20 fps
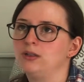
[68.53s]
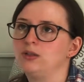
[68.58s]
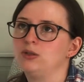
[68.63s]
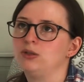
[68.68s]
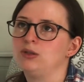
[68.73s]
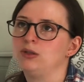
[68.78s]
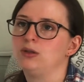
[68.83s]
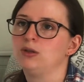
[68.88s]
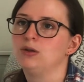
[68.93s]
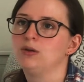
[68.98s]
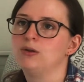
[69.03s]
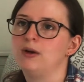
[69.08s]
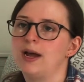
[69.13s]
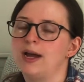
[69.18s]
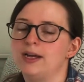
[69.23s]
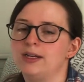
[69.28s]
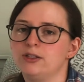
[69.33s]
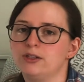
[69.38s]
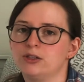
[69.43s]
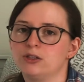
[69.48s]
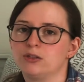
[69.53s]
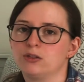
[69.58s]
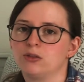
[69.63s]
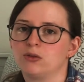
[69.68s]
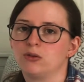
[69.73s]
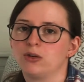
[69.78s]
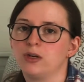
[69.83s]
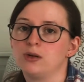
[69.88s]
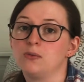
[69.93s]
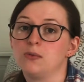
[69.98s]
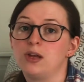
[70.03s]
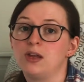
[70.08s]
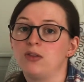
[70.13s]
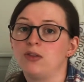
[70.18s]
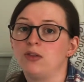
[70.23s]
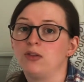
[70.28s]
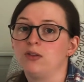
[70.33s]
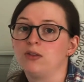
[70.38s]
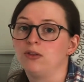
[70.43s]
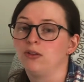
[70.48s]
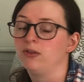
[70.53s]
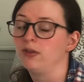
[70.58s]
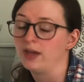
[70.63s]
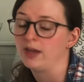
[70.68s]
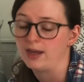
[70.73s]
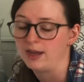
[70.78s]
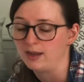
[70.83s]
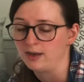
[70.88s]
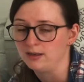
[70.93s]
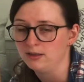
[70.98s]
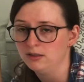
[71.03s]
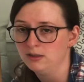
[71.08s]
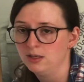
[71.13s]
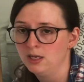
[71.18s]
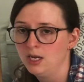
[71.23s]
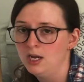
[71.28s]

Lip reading: to end your story with the end,